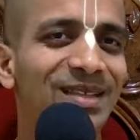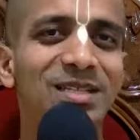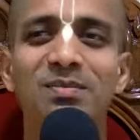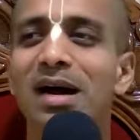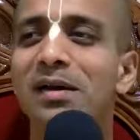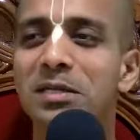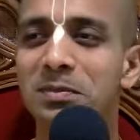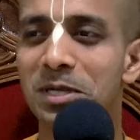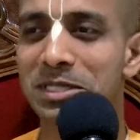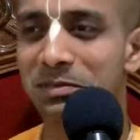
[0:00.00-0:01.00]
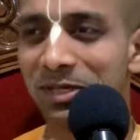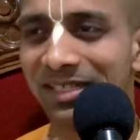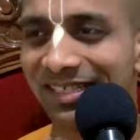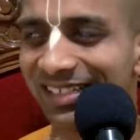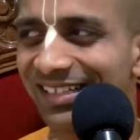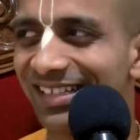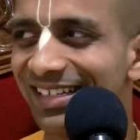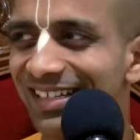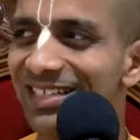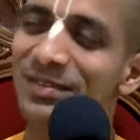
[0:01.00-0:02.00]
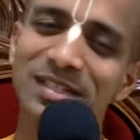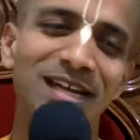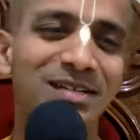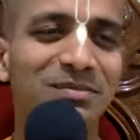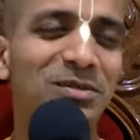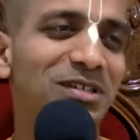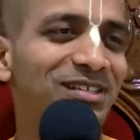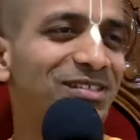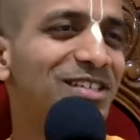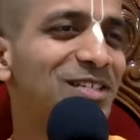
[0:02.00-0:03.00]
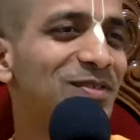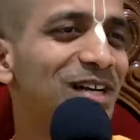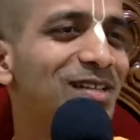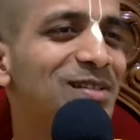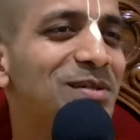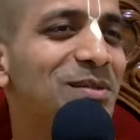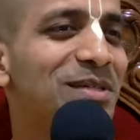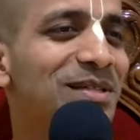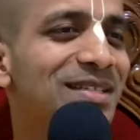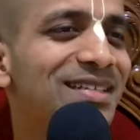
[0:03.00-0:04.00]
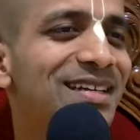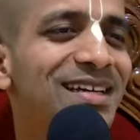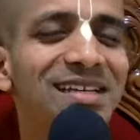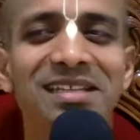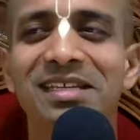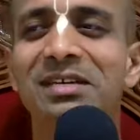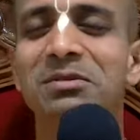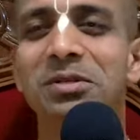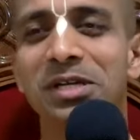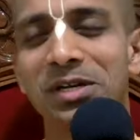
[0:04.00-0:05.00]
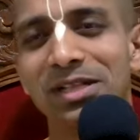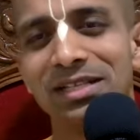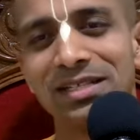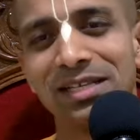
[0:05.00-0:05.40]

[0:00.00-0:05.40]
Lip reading: This is my responsibility. So with that mood, I know these fathers and mothers, they keep doing all these